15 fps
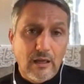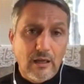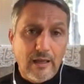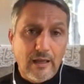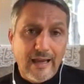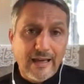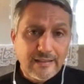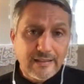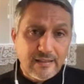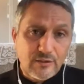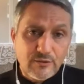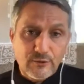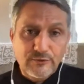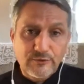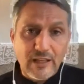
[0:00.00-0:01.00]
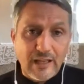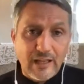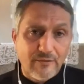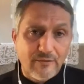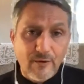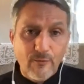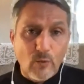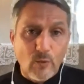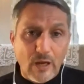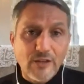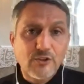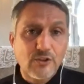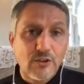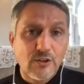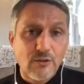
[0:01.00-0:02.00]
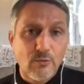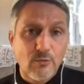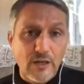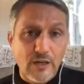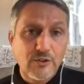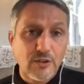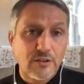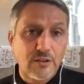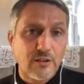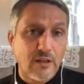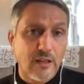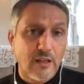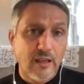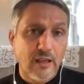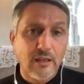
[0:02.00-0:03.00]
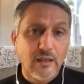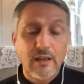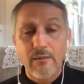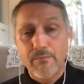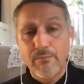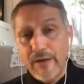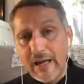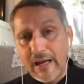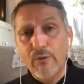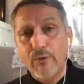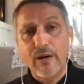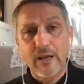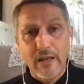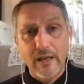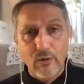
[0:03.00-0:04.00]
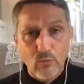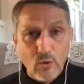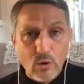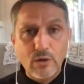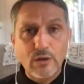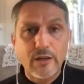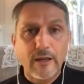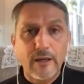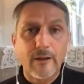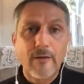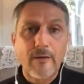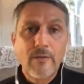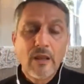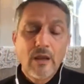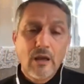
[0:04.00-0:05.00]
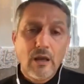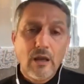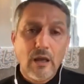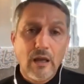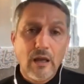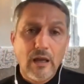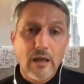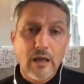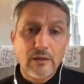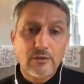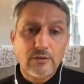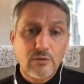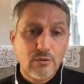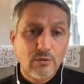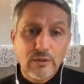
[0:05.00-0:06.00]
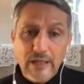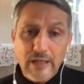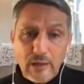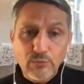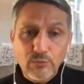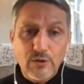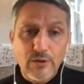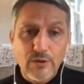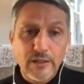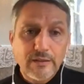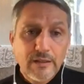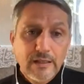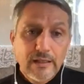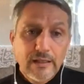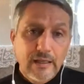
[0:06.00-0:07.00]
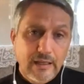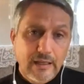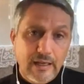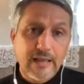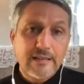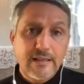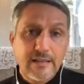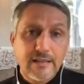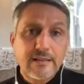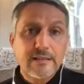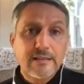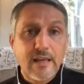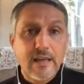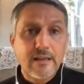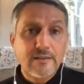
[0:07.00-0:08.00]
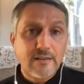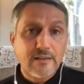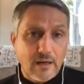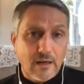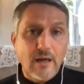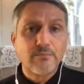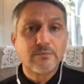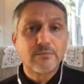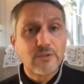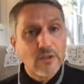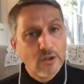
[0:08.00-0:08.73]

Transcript: access of Tel Aviv, Washington, and empowering and working to counter it, in essence, they succumbed,